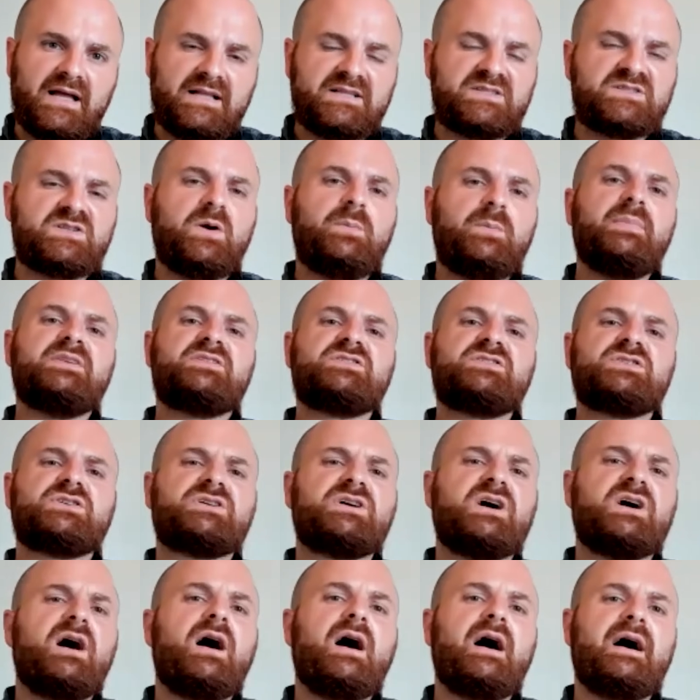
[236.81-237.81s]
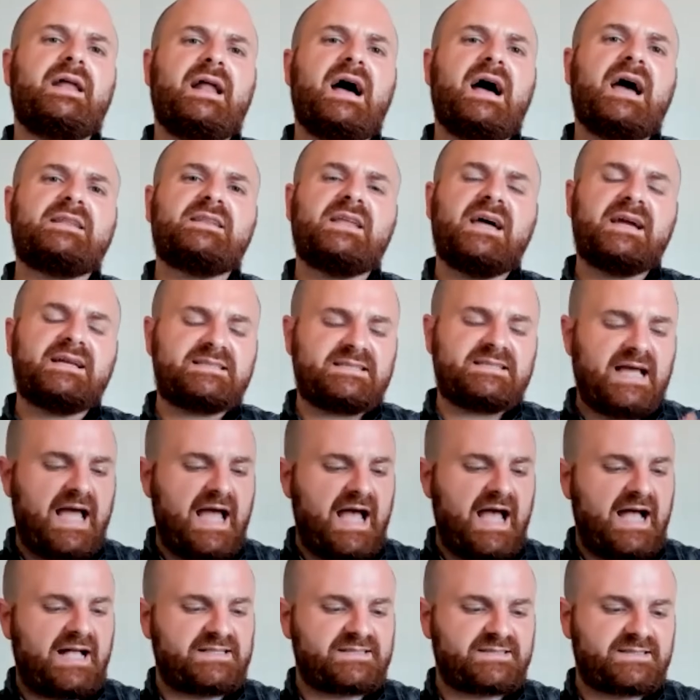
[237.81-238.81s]
And so, Mister Khan, I'd like to
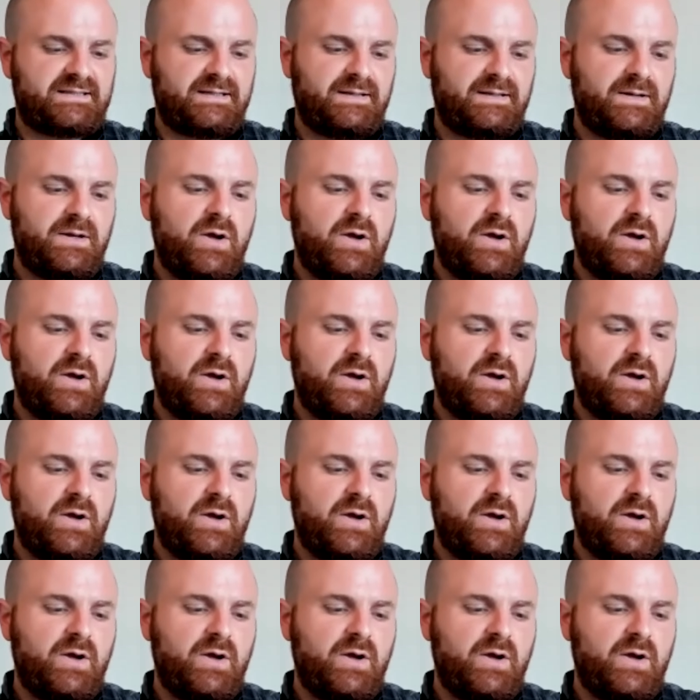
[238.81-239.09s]
ask,